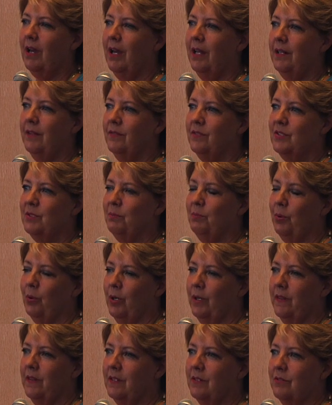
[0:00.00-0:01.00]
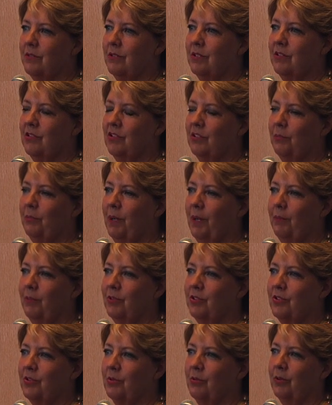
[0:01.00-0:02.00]
kind of support the traditional
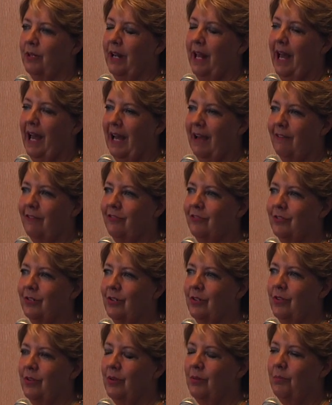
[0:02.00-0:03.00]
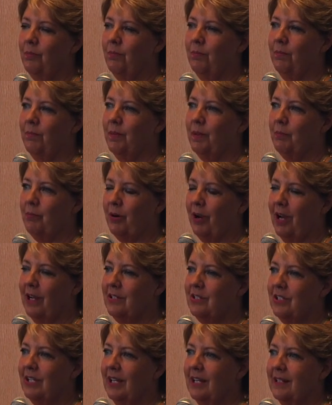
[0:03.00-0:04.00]
publisher would have for the, the
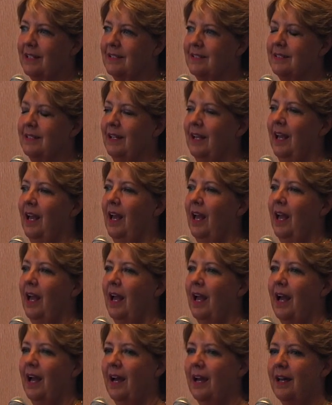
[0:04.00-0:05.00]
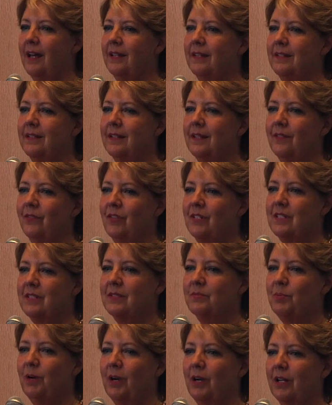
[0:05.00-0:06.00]
project, and if
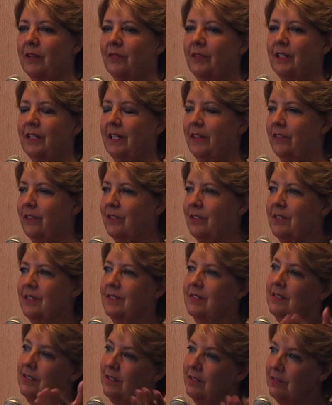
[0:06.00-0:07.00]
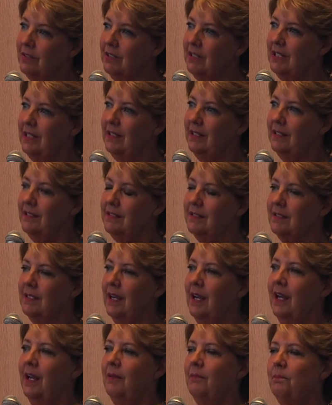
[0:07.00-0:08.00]
it's part of another series.
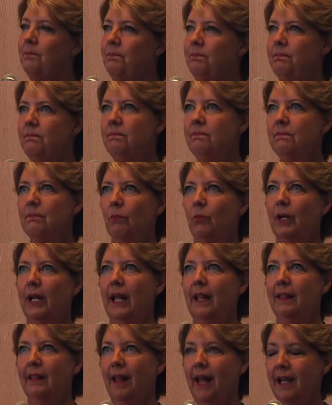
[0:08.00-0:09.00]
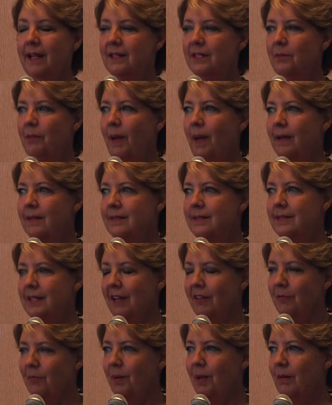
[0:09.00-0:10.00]
What I liked about
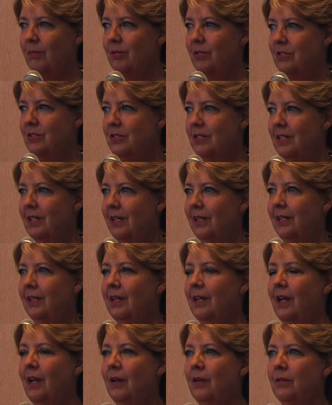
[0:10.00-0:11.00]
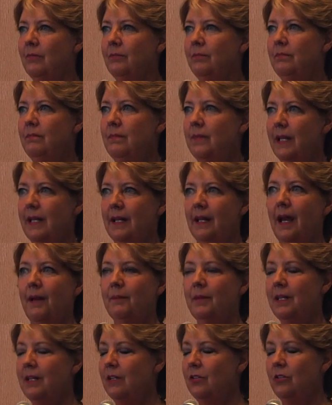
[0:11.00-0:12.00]
self-publishing, and
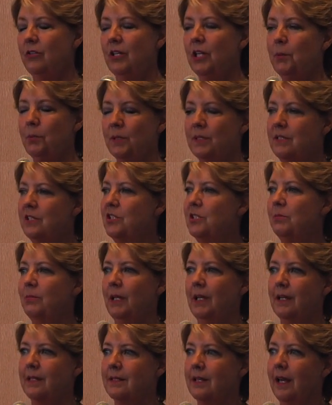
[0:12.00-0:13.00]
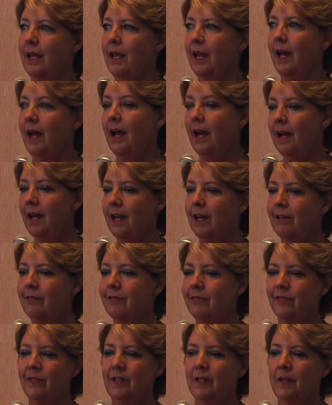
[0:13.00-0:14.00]
I'm in a unique position because I
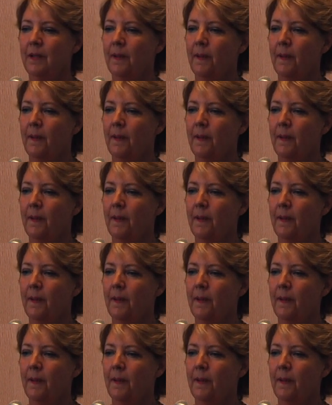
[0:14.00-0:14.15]
have